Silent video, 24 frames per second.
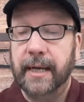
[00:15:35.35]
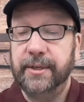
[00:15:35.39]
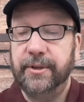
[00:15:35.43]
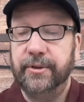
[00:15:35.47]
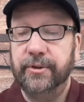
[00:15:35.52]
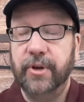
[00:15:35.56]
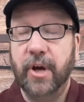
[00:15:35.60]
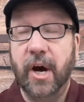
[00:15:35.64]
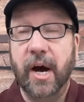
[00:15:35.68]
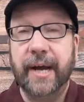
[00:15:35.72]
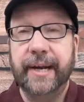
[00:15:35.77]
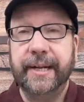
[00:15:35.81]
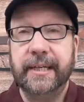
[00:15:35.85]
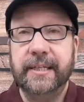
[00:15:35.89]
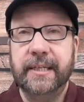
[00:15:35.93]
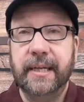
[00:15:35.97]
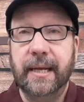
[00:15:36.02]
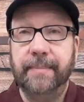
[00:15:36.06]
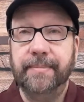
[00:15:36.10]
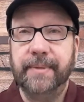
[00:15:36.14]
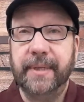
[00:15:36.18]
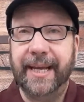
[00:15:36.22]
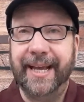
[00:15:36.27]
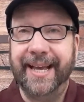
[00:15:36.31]
do not
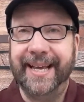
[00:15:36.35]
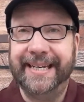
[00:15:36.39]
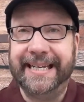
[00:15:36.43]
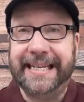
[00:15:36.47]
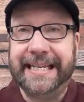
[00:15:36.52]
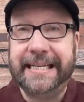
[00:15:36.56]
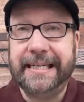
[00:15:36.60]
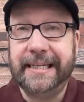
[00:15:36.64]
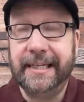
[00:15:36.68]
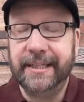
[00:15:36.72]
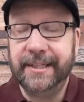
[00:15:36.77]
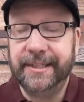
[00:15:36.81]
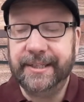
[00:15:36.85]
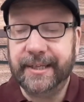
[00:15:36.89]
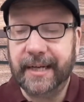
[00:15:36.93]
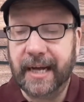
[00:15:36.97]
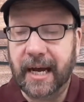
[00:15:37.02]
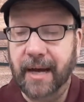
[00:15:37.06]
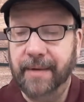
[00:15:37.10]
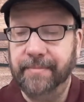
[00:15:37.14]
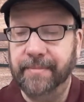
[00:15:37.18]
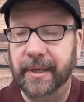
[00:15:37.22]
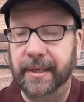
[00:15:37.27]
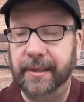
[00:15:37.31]
accept any
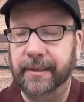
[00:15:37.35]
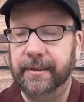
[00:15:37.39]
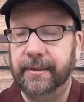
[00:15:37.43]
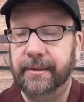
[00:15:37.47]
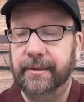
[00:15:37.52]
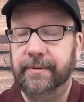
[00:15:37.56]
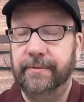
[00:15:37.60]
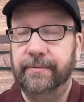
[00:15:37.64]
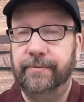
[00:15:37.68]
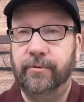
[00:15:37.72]
assignment